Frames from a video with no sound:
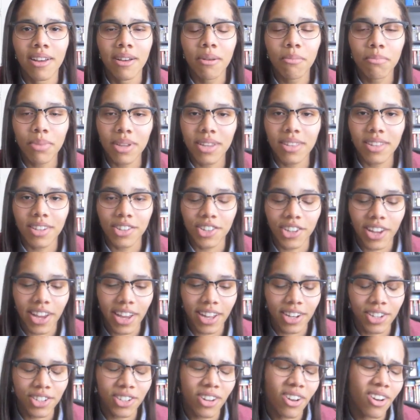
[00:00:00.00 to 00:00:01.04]
be the
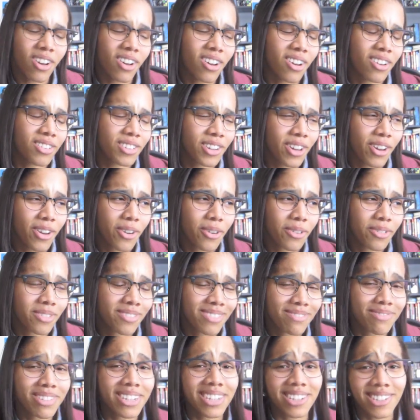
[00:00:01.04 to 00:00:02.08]
change. Oh no,
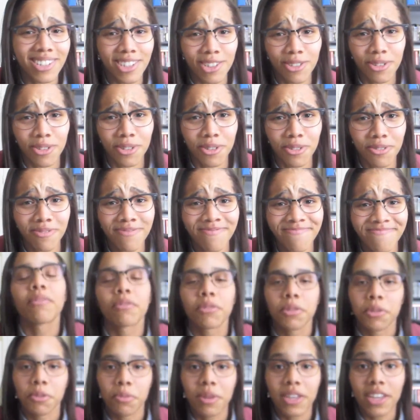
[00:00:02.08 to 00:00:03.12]
but it's true.
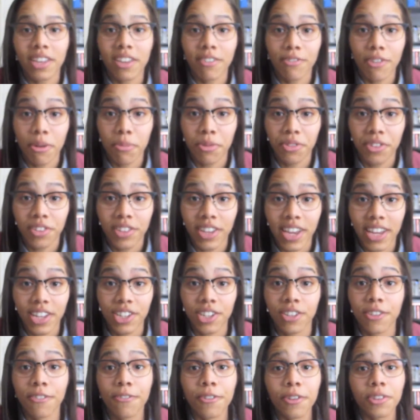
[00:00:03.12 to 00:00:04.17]
Speaking of
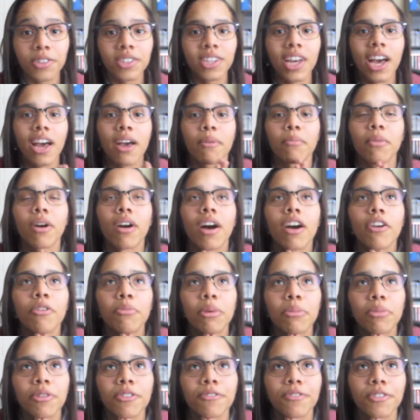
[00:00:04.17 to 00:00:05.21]
representation, I
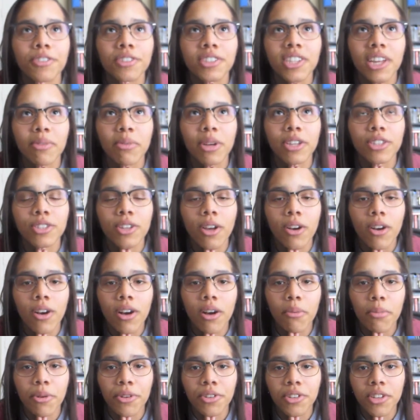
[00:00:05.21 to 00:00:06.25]
remember the first time I saw
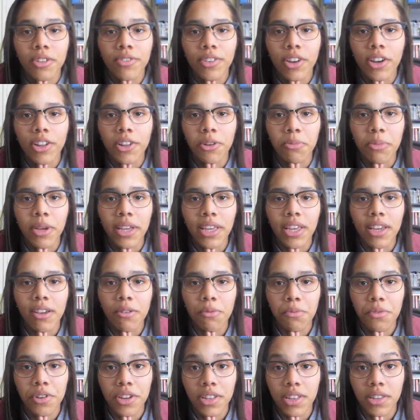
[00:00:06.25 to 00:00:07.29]
a person of color making
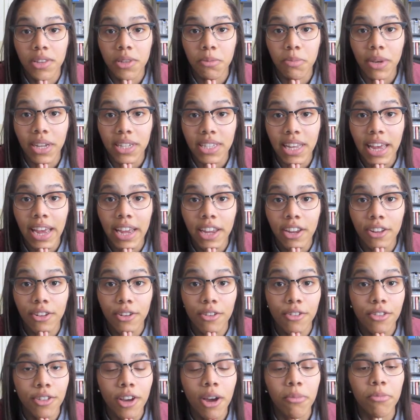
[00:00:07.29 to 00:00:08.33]
really
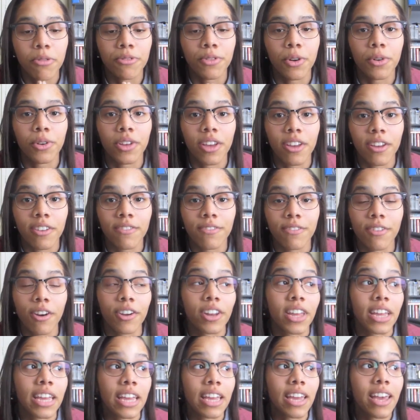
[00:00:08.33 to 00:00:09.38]
spectacular, thought-provoking,
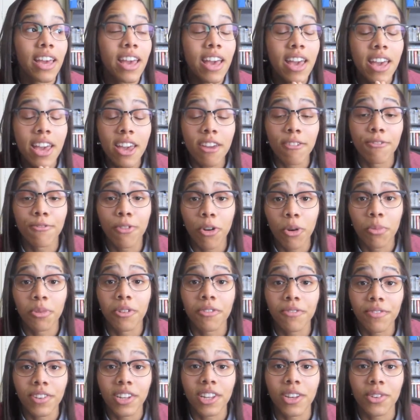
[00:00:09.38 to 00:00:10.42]
funny,
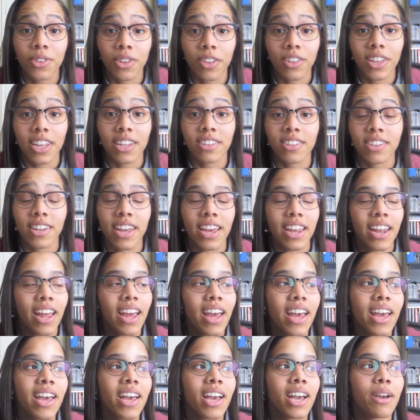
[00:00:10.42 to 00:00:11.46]
informative videos on the internet,
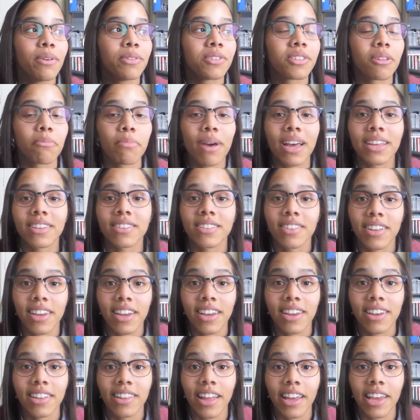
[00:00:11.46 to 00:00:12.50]
it was the best
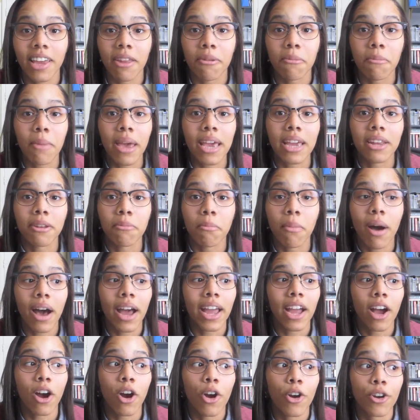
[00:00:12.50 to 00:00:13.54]
thing. Like, it made my
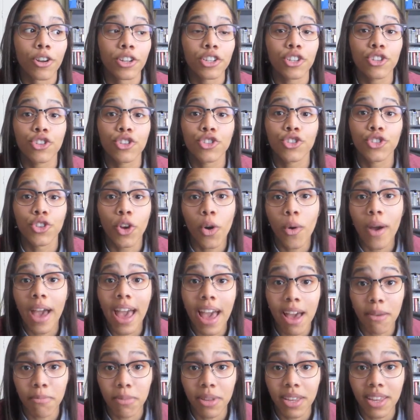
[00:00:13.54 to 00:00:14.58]
heart so
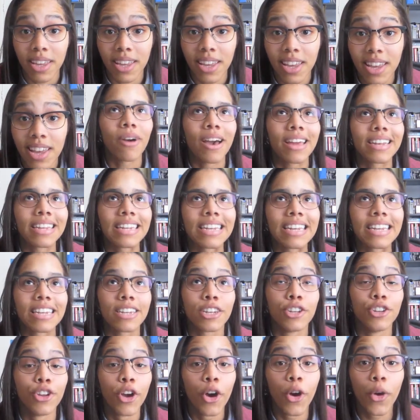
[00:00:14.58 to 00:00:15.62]
happy. I didn't
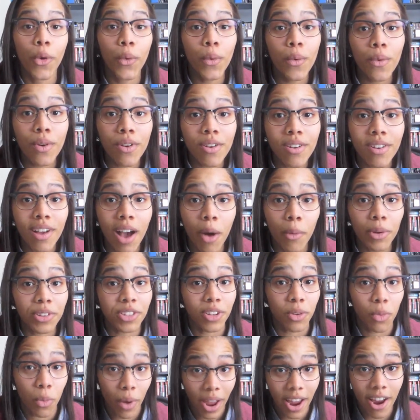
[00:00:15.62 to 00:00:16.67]
know, I
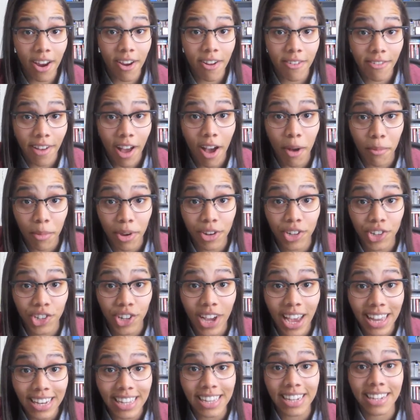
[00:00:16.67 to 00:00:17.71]
wasn't aware of how much
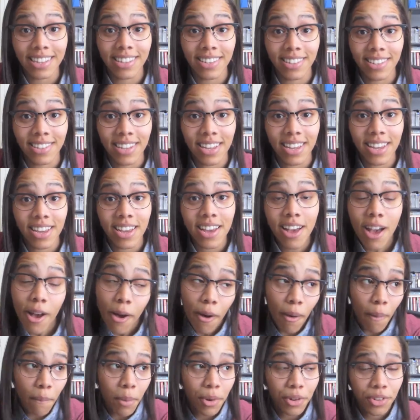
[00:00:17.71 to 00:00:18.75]
I needed to see
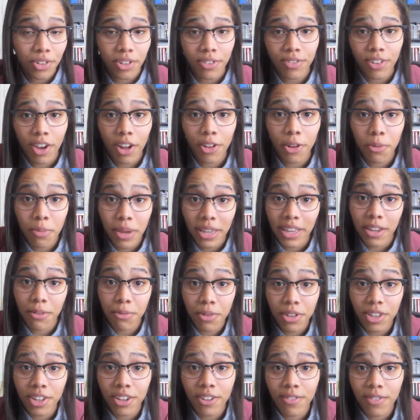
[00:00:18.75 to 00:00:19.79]
a person of color making
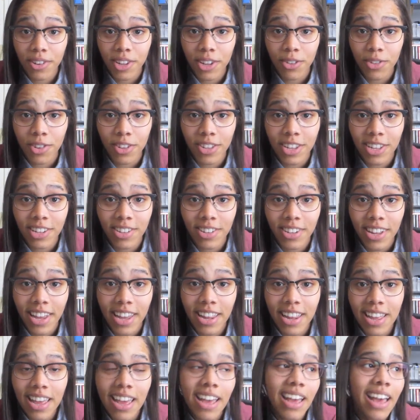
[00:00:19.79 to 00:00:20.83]
really good videos on the internet
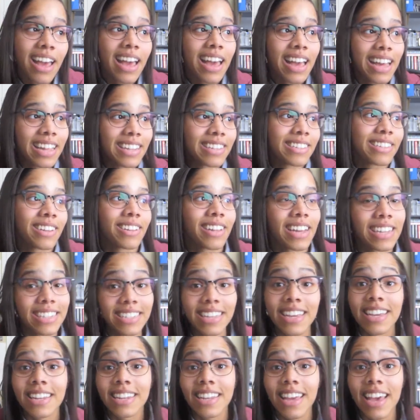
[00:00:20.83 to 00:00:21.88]
until I
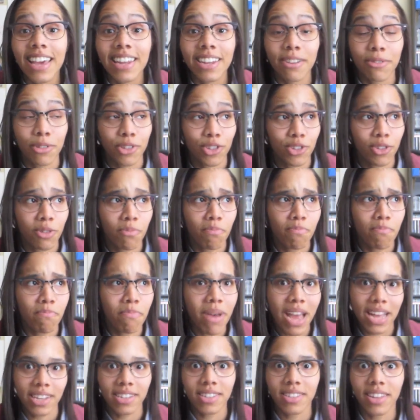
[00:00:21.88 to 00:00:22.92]
did, and it was the
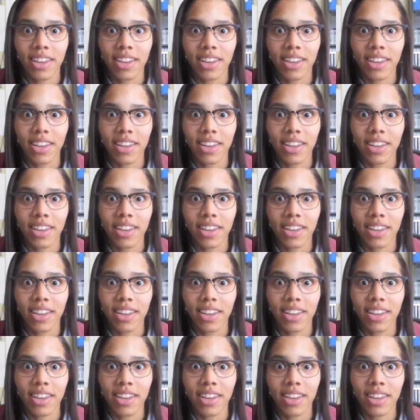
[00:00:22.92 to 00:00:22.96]
best